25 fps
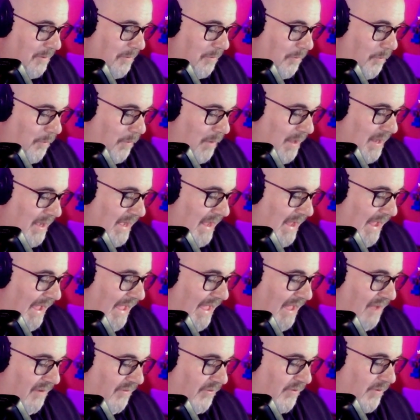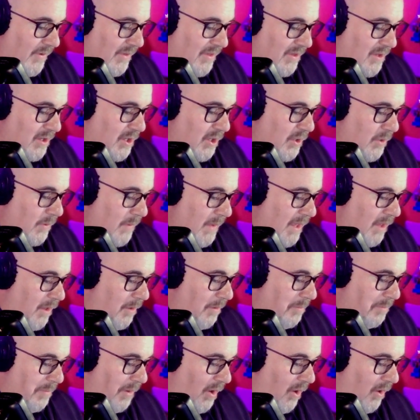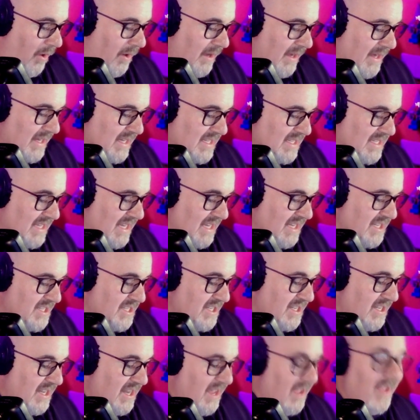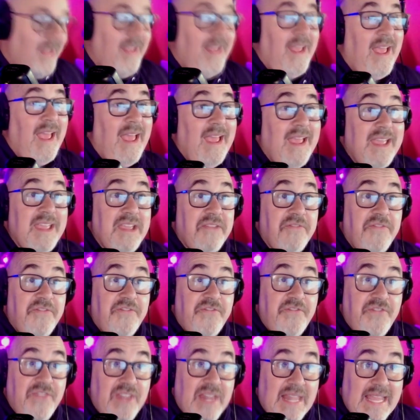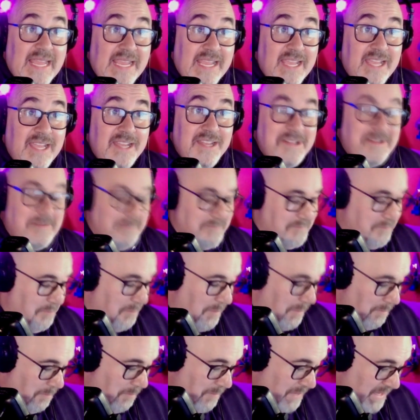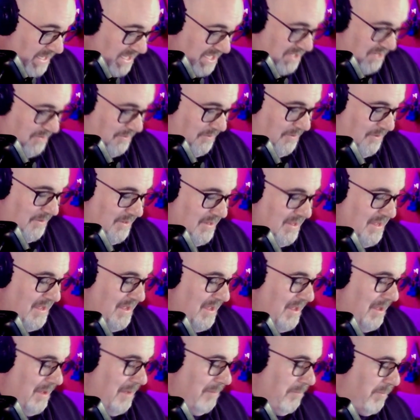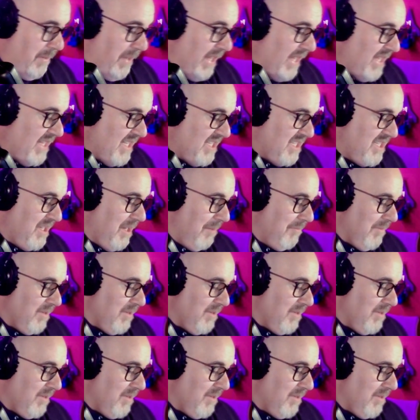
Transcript: 1/2 with 2L bar extension, a flick missile, piece number